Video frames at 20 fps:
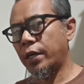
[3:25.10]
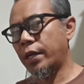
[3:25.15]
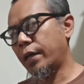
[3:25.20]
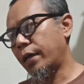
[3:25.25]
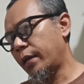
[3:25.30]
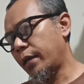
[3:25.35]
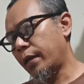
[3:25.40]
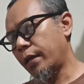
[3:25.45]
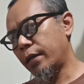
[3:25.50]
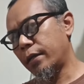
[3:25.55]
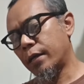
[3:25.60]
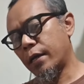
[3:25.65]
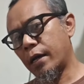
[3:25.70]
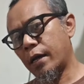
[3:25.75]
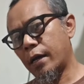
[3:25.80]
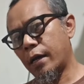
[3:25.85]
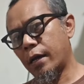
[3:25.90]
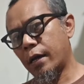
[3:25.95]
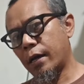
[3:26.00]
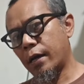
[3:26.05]
and
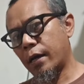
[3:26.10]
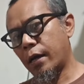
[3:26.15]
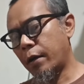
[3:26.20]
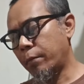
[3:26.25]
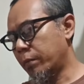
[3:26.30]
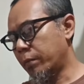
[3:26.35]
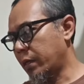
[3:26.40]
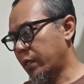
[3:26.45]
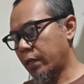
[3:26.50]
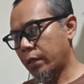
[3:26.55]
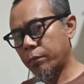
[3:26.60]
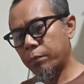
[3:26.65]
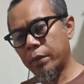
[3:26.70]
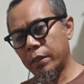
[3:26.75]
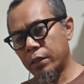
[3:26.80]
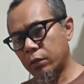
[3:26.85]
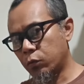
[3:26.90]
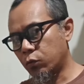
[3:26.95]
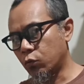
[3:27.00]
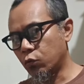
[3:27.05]
I'm
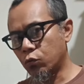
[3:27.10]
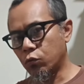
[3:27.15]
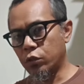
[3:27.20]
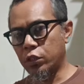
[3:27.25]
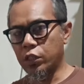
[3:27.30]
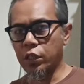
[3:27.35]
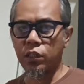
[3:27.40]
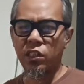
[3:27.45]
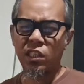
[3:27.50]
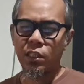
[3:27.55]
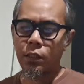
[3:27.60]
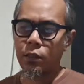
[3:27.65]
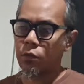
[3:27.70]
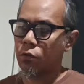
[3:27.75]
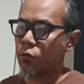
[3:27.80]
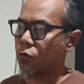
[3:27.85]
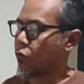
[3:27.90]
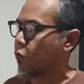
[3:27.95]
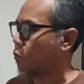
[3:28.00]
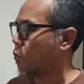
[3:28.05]
unable to change it.
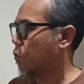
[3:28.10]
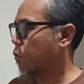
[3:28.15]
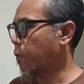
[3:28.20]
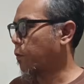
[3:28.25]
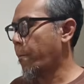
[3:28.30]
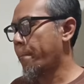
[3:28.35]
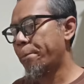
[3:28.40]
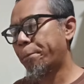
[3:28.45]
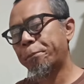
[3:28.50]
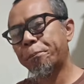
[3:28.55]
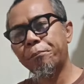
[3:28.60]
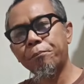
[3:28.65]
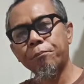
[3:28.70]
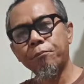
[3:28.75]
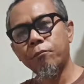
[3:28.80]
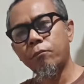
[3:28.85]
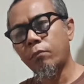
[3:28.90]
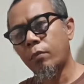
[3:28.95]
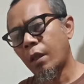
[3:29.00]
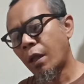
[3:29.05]
So
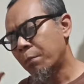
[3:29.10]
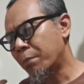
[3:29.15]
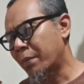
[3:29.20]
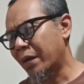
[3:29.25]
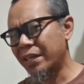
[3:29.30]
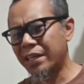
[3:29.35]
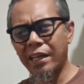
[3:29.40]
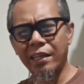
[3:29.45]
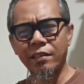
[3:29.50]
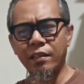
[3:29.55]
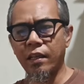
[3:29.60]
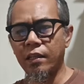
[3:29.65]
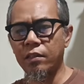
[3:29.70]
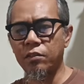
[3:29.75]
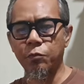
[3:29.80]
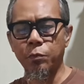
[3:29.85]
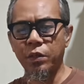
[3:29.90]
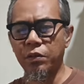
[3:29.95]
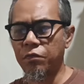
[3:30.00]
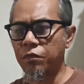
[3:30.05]
but that
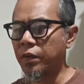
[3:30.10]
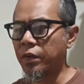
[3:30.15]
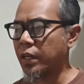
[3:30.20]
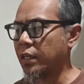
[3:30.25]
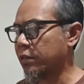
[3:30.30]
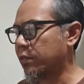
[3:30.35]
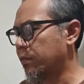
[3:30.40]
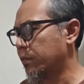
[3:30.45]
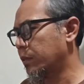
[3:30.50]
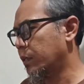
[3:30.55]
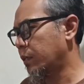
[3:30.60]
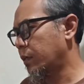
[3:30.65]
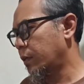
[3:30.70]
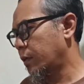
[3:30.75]
has been fixed.